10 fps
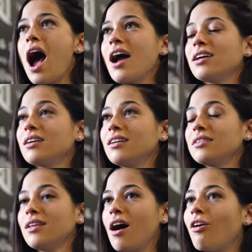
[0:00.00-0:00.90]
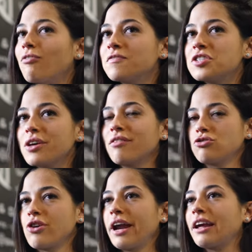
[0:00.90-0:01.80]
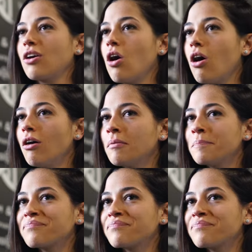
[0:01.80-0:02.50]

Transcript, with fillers: I love the training hall.